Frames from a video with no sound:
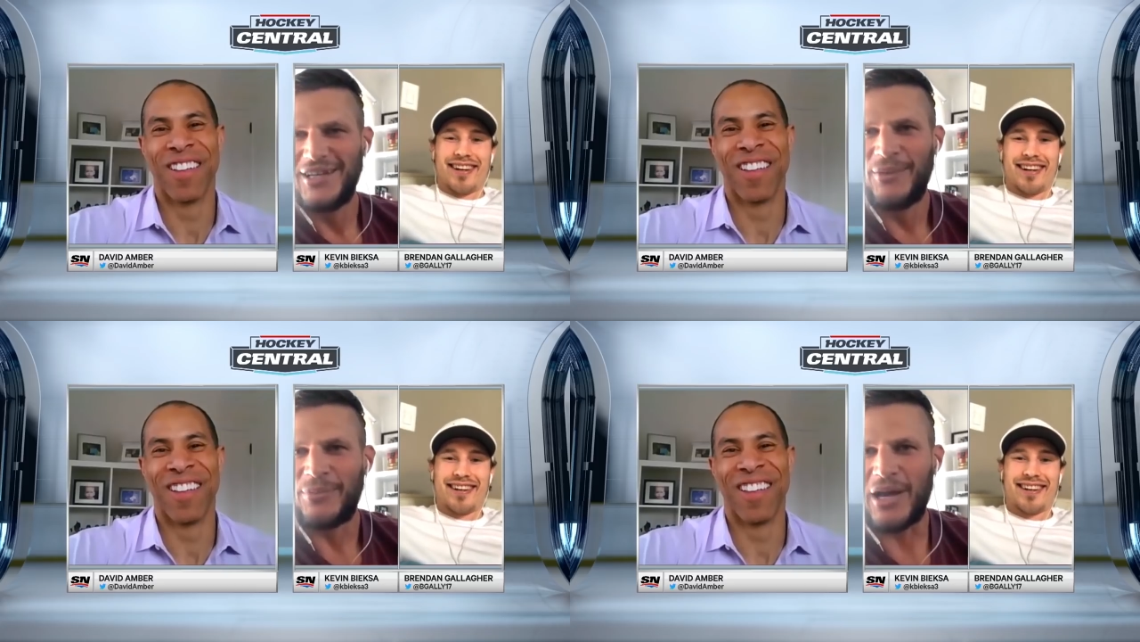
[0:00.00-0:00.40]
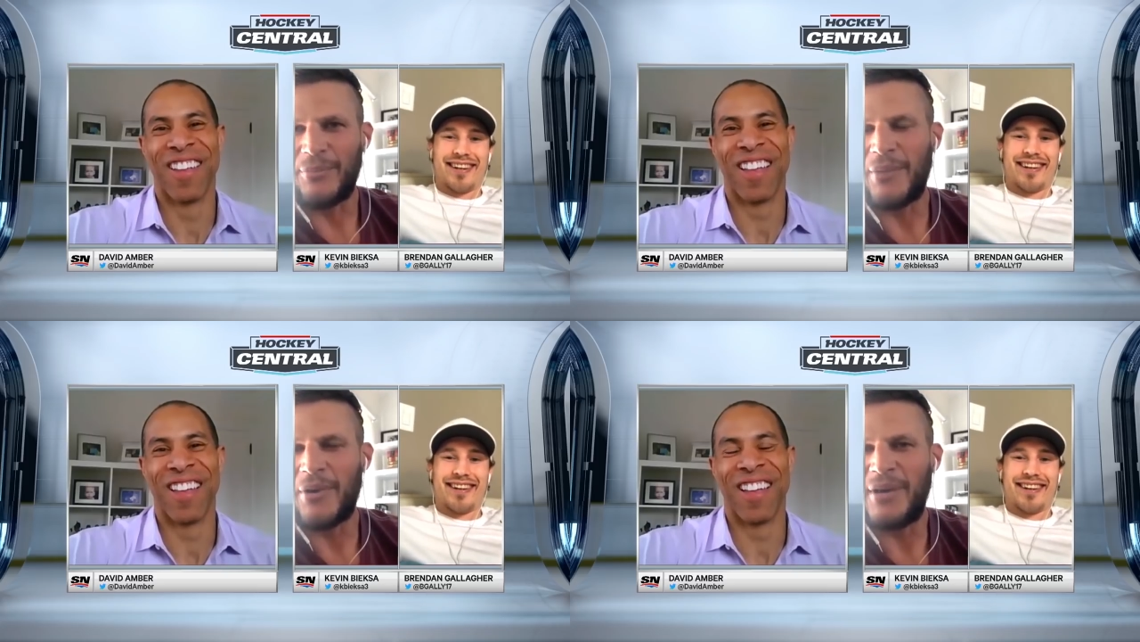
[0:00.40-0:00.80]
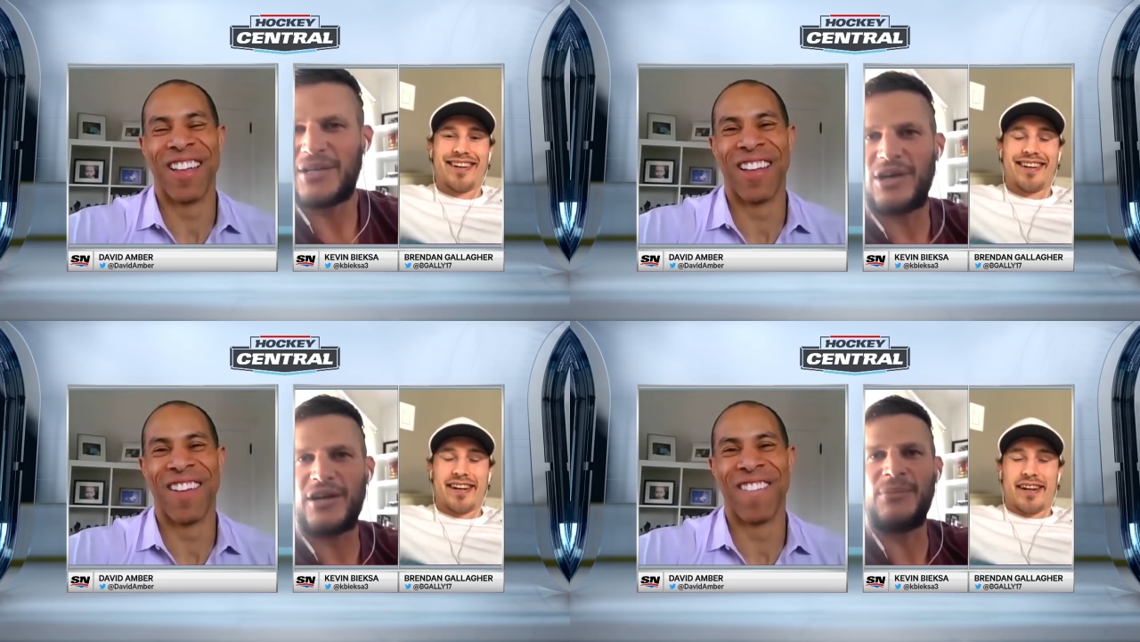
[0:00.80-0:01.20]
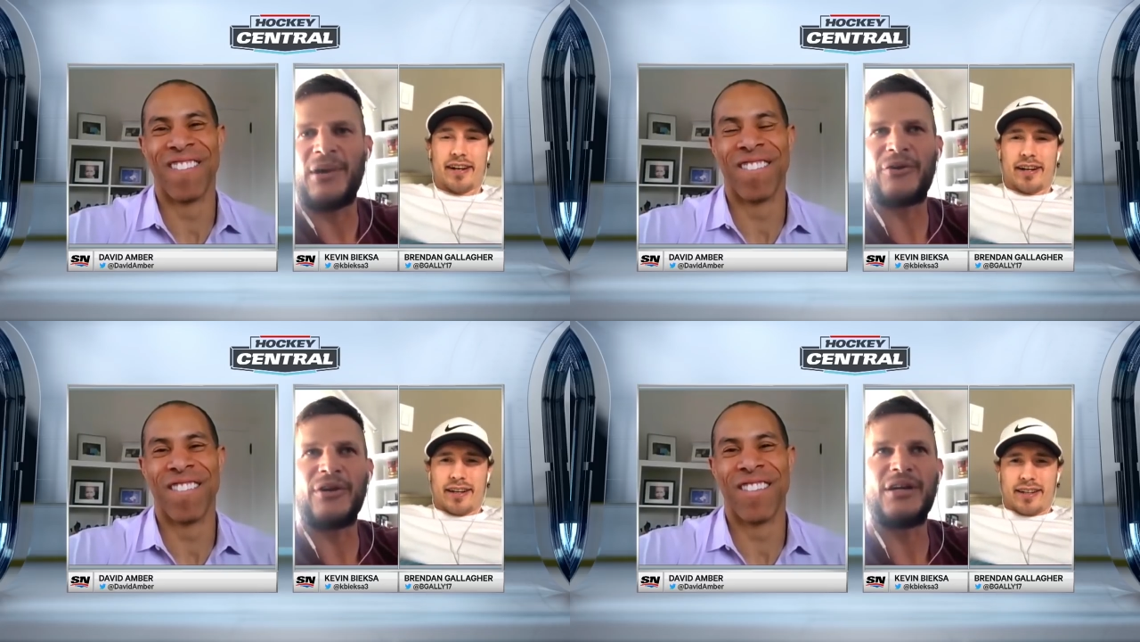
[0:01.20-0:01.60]
Speaker 1: But I'm a big
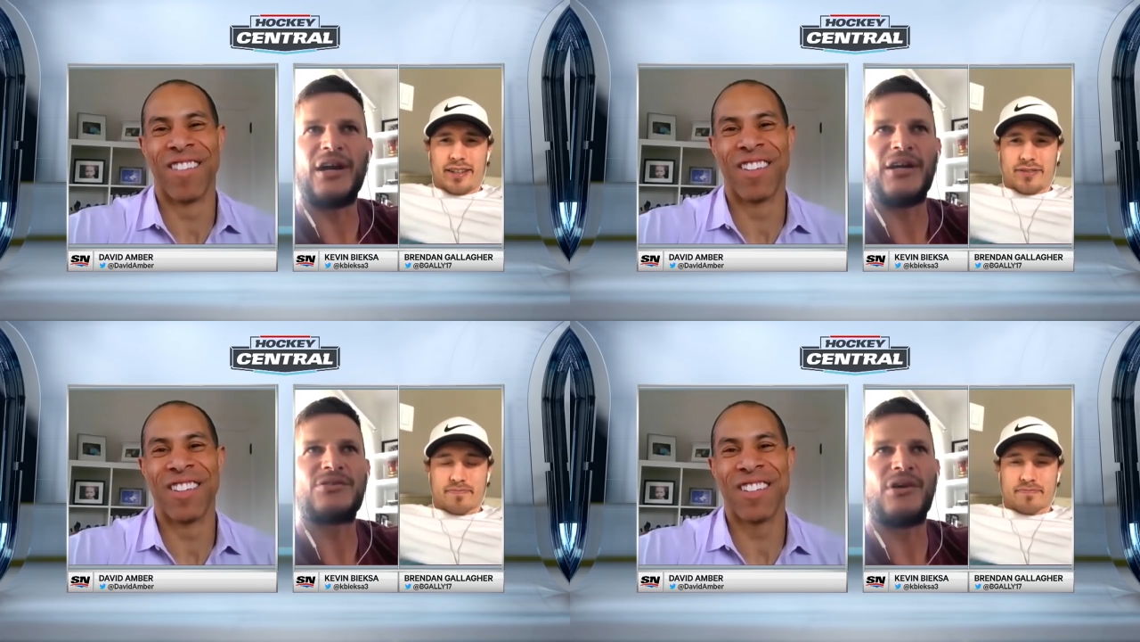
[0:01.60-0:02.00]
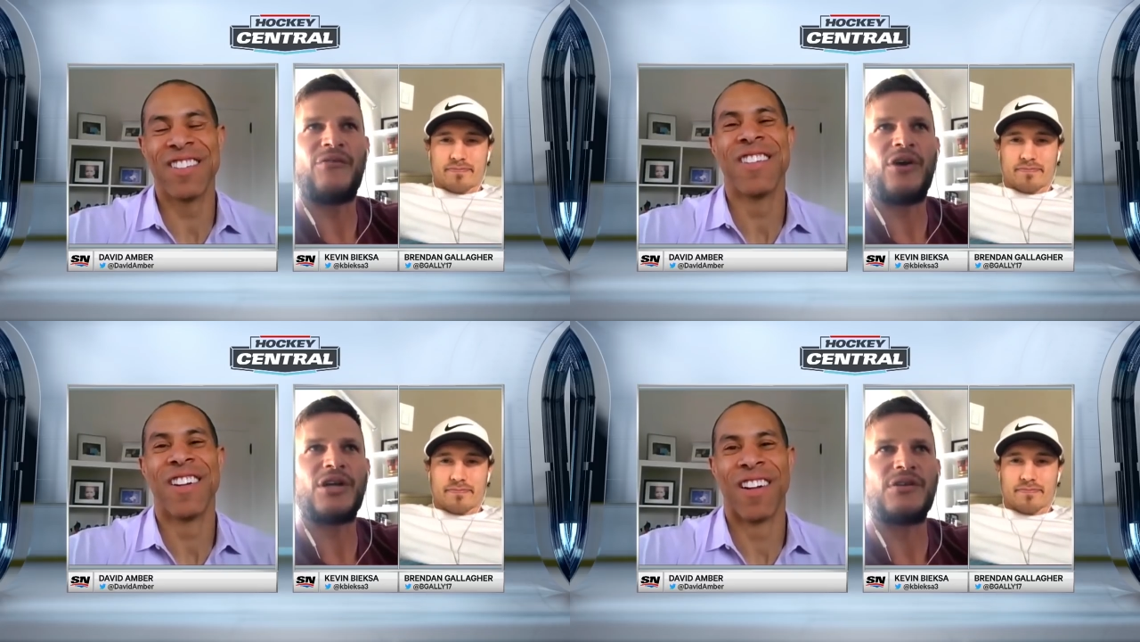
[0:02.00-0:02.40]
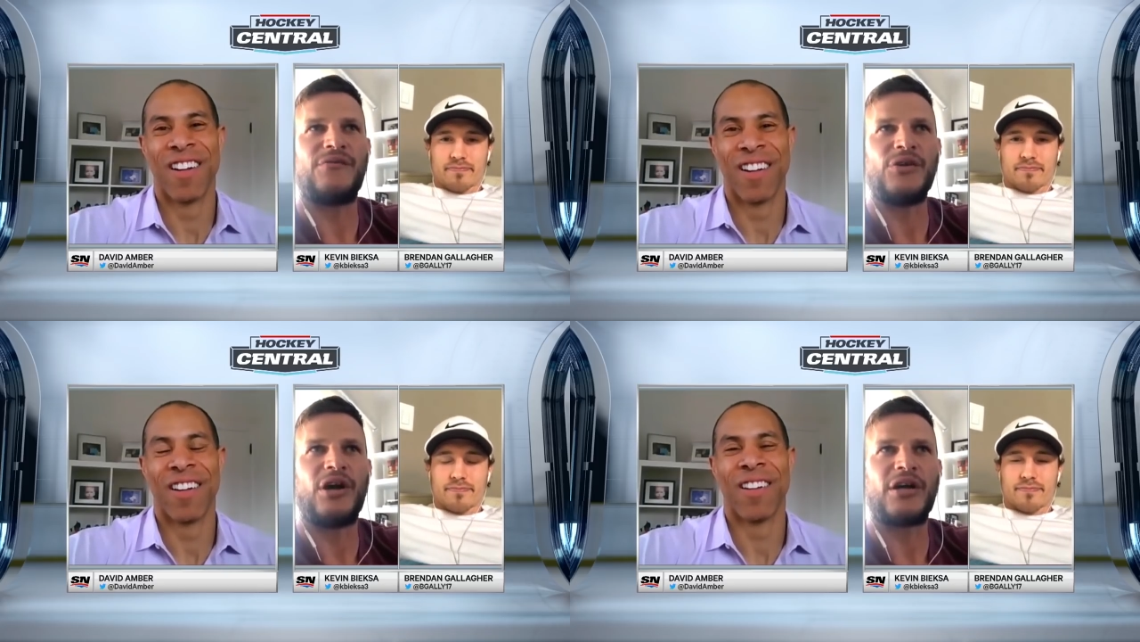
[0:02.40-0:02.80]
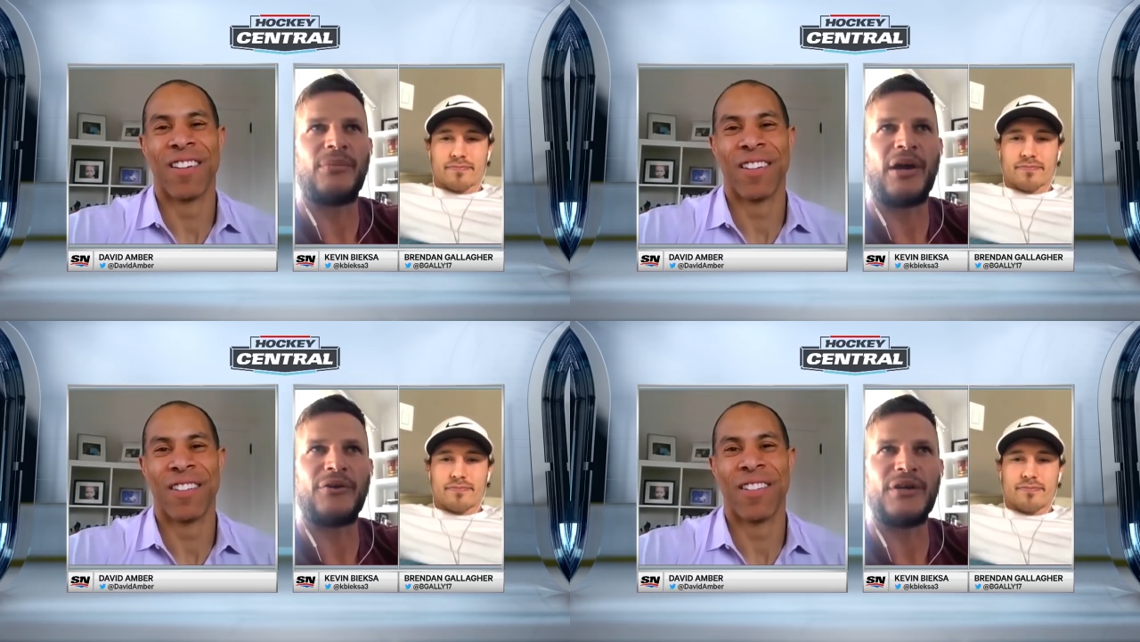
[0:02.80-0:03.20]
documentary guy, so I've watched a few
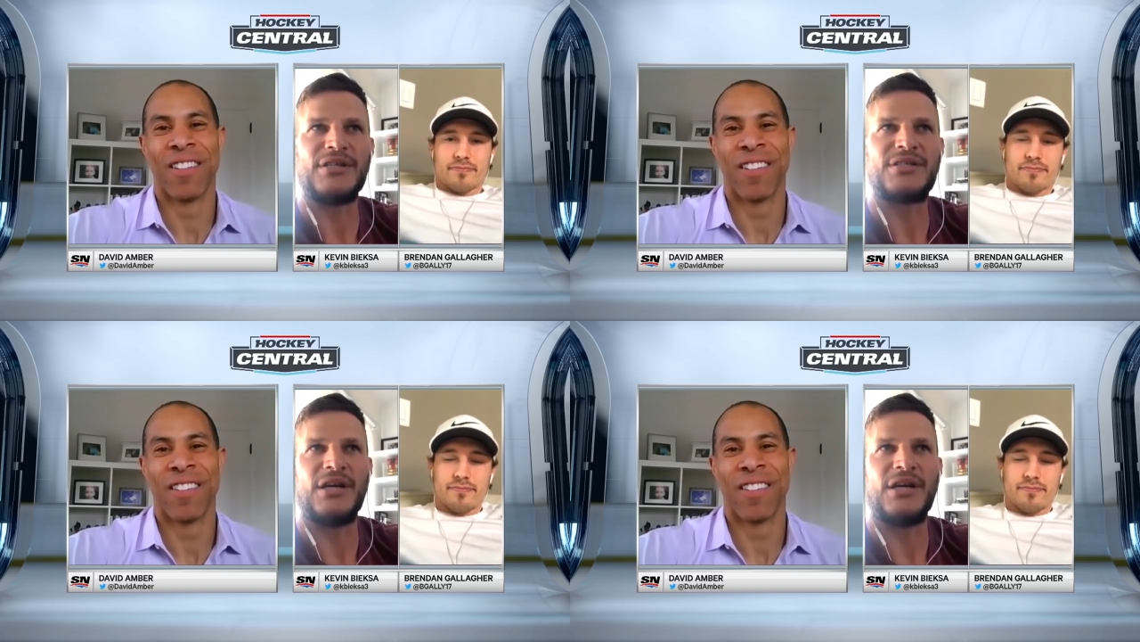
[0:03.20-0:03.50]
documentaries.